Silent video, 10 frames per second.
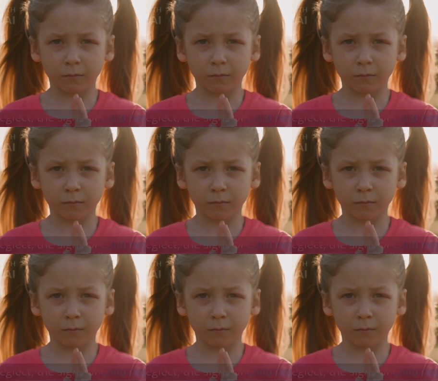
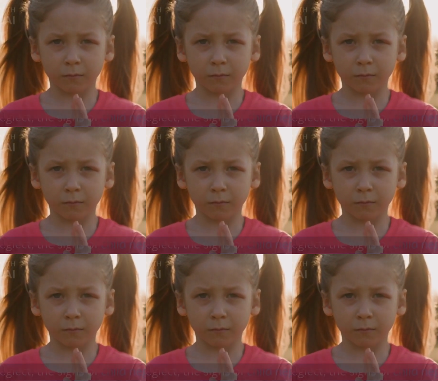
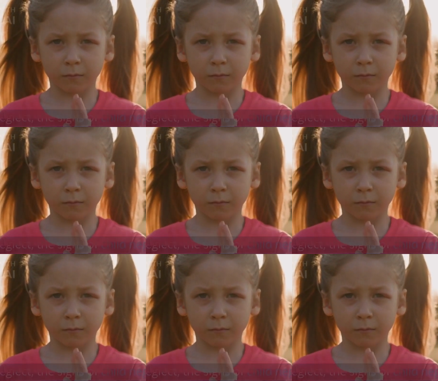
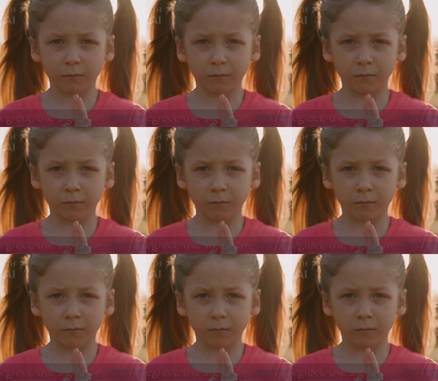
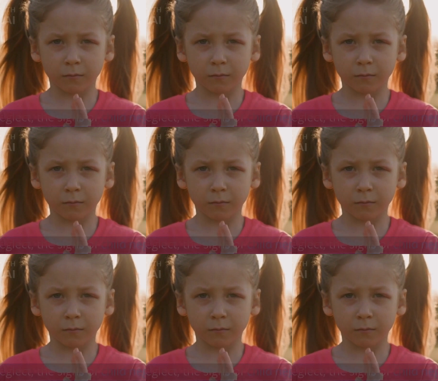No one is speaking in this clip.